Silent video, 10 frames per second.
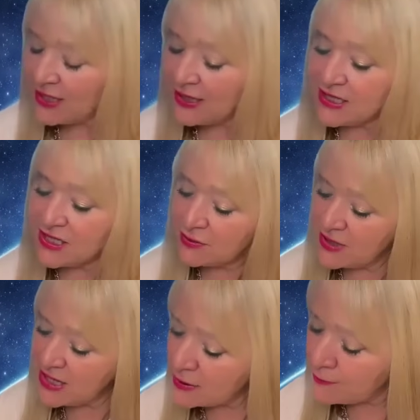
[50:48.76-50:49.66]
These, to
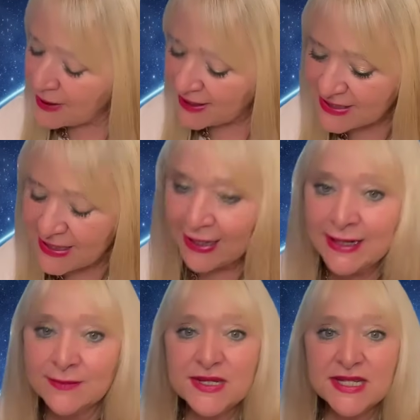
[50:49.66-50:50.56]
me, are the best
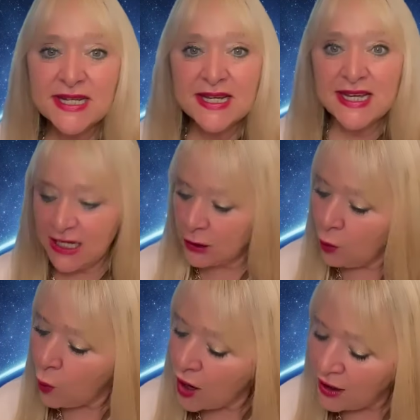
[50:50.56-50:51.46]
names in the
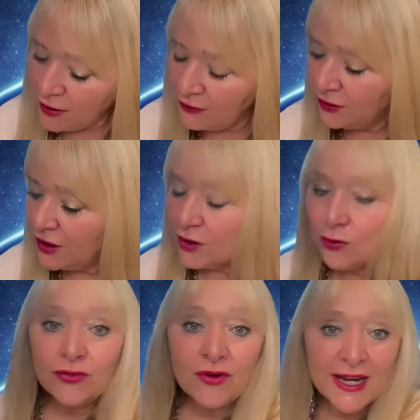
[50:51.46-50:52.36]
world
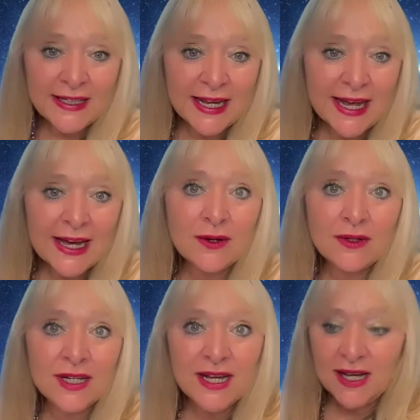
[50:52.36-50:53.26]
right
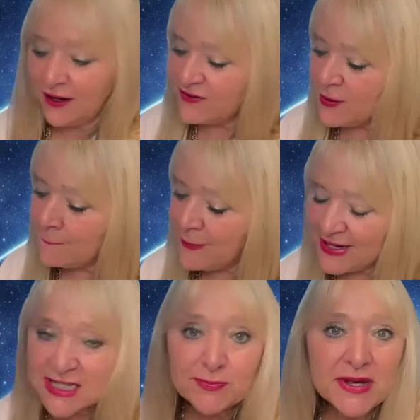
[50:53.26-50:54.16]
now of the
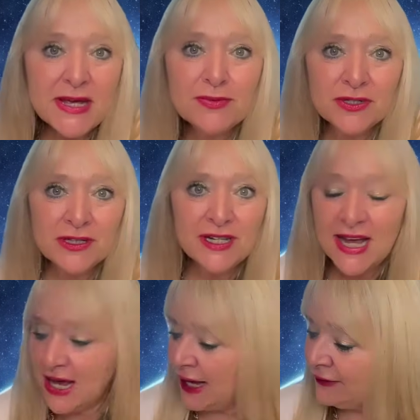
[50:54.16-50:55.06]
best people,
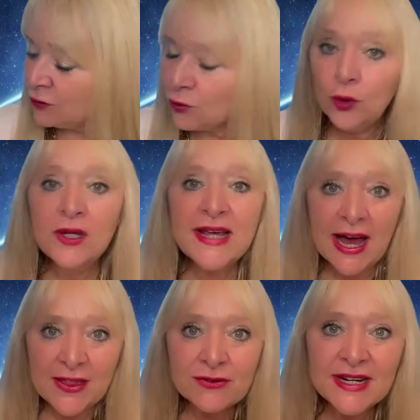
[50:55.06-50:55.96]
and they're all
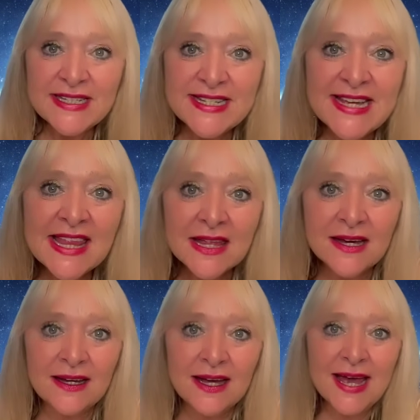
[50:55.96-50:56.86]
gathering
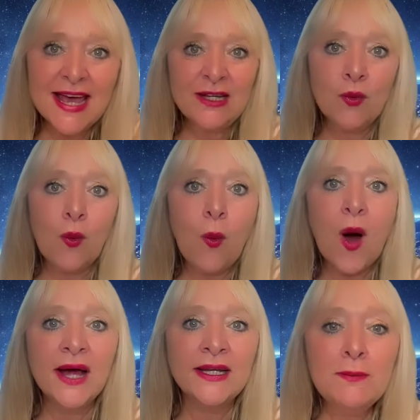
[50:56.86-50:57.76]
together in
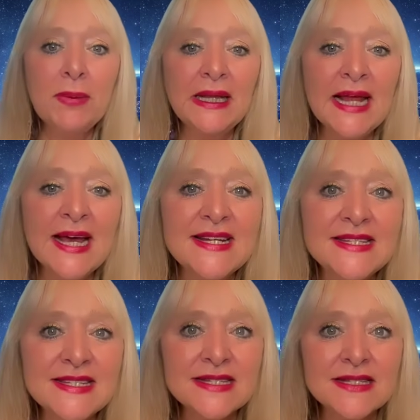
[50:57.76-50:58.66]
one
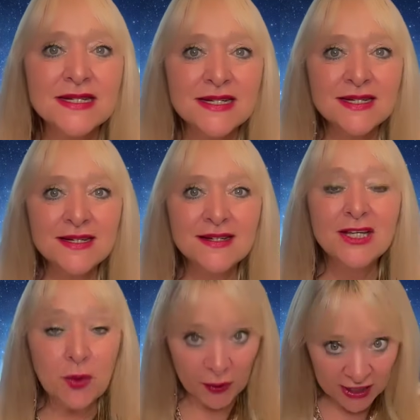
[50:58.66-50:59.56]
place.
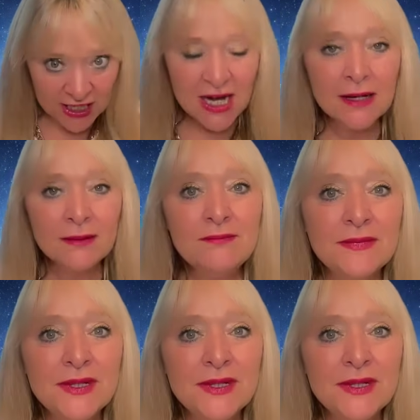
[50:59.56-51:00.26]
You want to come?